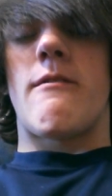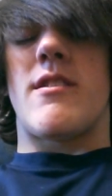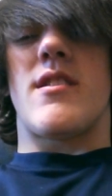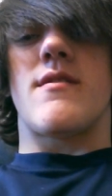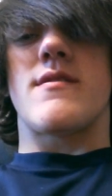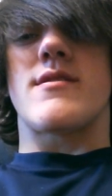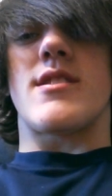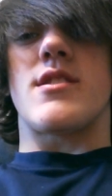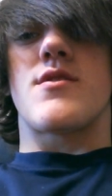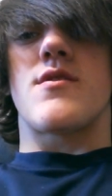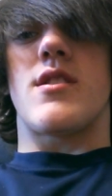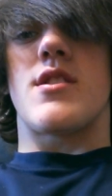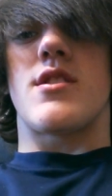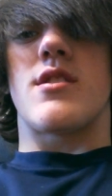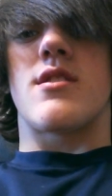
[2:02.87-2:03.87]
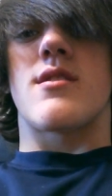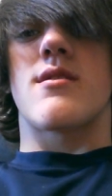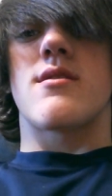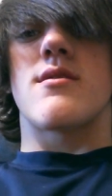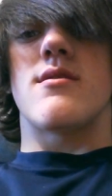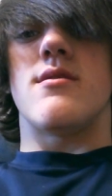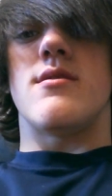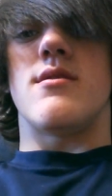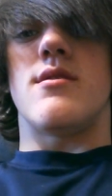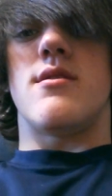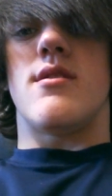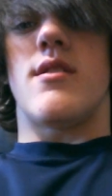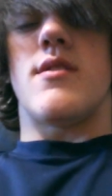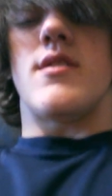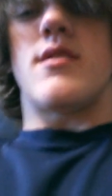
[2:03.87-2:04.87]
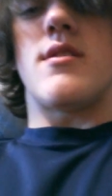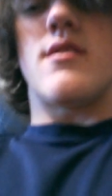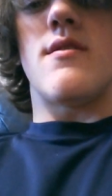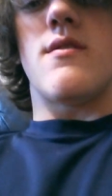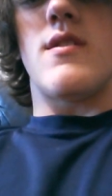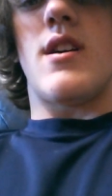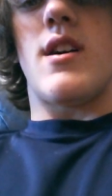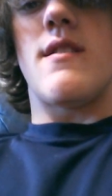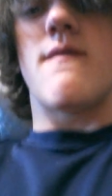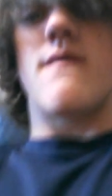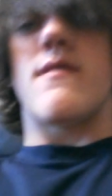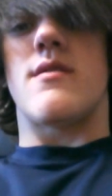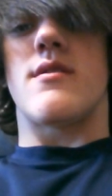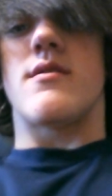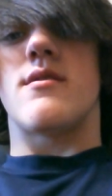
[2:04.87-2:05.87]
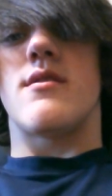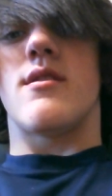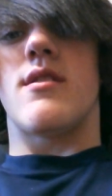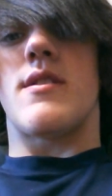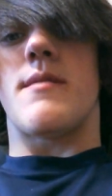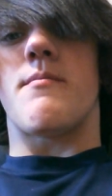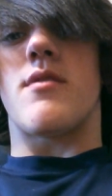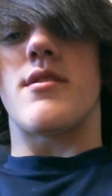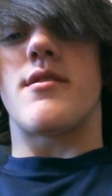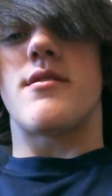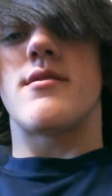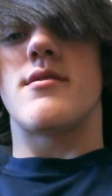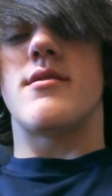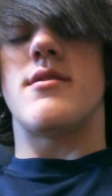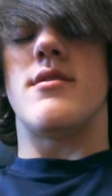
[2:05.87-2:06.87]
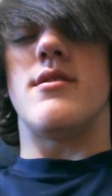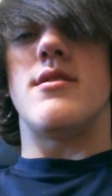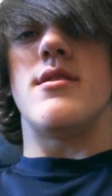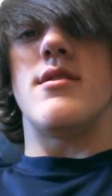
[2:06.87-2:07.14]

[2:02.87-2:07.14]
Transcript: Right now it's iTrajik, and then a little hyphen, and then Predator.